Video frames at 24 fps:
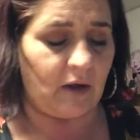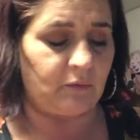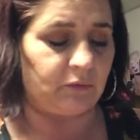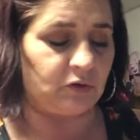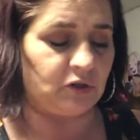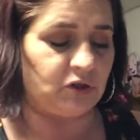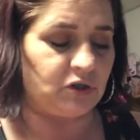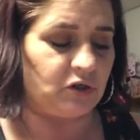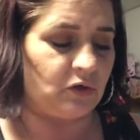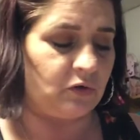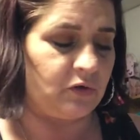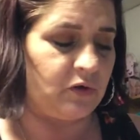I
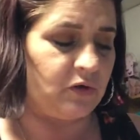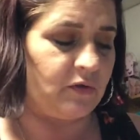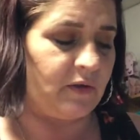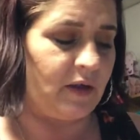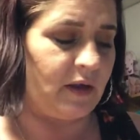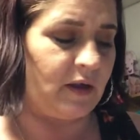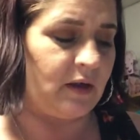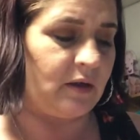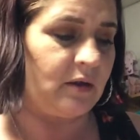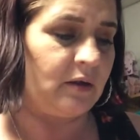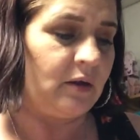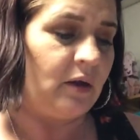will show you
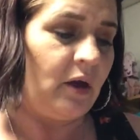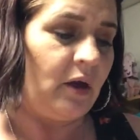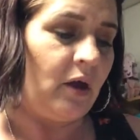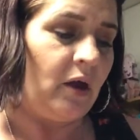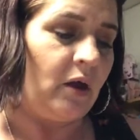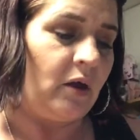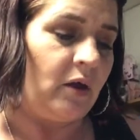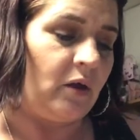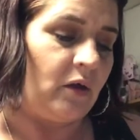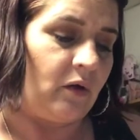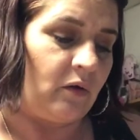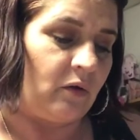that.
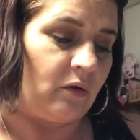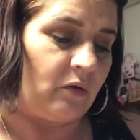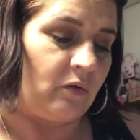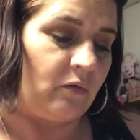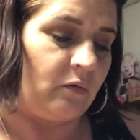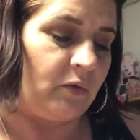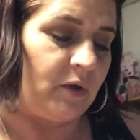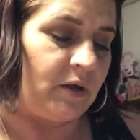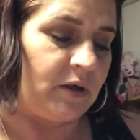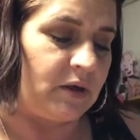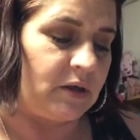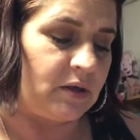
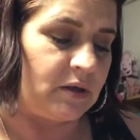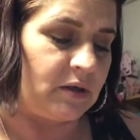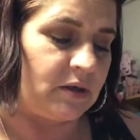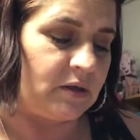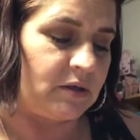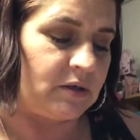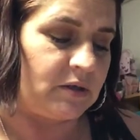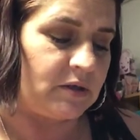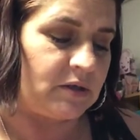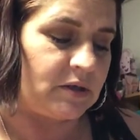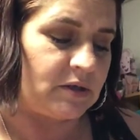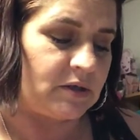What
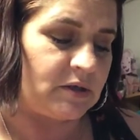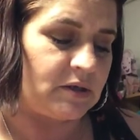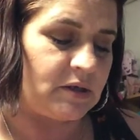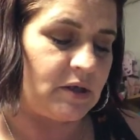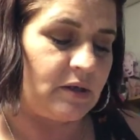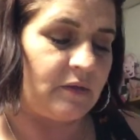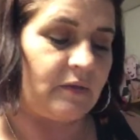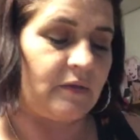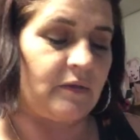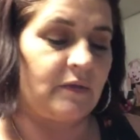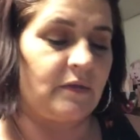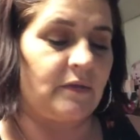is
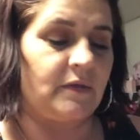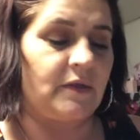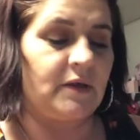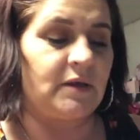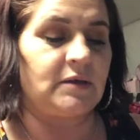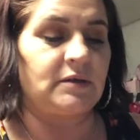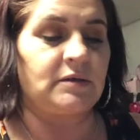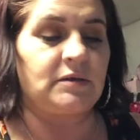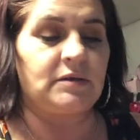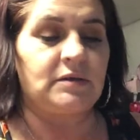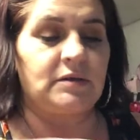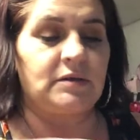this?